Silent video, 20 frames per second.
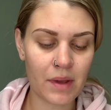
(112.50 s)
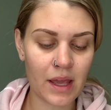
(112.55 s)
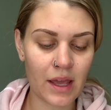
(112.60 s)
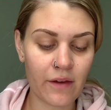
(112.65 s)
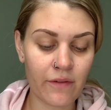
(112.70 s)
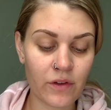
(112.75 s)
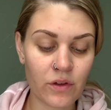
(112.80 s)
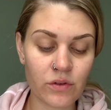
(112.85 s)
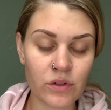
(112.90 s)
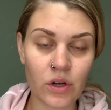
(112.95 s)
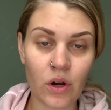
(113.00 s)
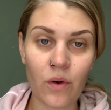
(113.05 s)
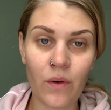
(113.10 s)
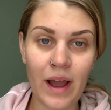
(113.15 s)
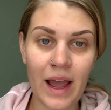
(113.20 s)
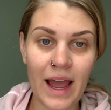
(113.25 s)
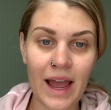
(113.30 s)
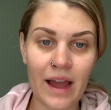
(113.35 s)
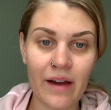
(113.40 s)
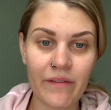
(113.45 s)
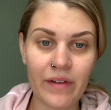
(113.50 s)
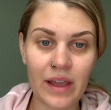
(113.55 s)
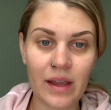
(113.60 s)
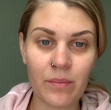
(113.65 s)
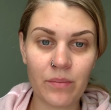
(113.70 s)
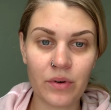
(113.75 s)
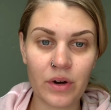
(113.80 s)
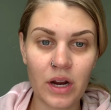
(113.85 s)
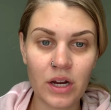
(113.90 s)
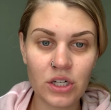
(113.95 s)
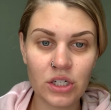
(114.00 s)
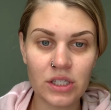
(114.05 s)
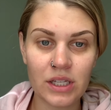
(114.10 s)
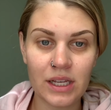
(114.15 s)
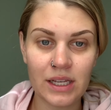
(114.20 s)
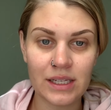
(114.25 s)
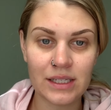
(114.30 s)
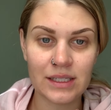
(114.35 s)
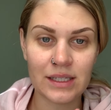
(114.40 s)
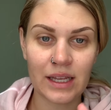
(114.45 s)
If you don't have a brush
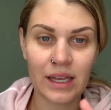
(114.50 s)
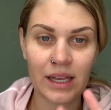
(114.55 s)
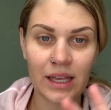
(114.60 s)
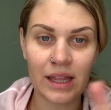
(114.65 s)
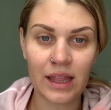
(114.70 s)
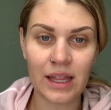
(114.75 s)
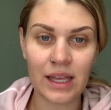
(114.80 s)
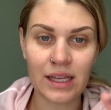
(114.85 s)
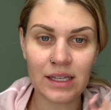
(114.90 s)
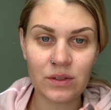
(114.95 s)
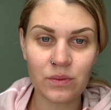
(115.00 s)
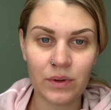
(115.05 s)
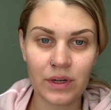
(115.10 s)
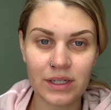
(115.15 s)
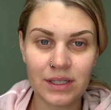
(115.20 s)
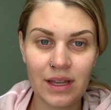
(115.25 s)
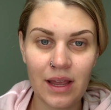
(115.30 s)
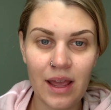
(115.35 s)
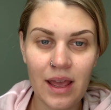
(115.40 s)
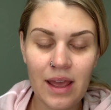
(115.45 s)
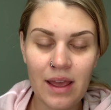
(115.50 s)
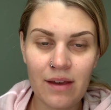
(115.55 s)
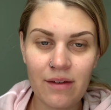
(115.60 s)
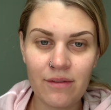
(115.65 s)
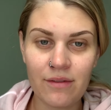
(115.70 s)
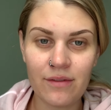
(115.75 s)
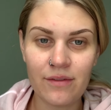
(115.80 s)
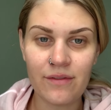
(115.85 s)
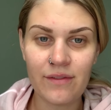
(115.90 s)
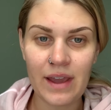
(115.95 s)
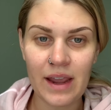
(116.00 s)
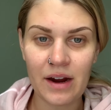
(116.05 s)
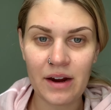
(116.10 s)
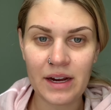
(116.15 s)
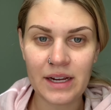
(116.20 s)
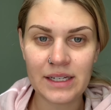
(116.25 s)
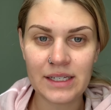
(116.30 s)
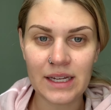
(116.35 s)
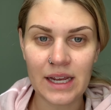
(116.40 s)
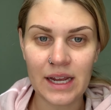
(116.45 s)
that is like this, where it's
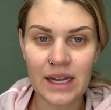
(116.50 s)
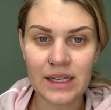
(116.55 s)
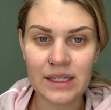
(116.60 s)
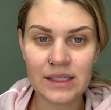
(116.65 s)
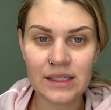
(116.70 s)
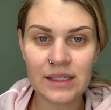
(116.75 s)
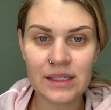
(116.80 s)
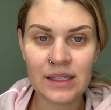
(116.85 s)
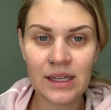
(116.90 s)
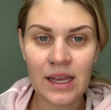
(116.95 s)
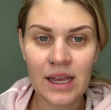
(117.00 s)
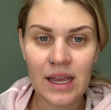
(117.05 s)
very dense,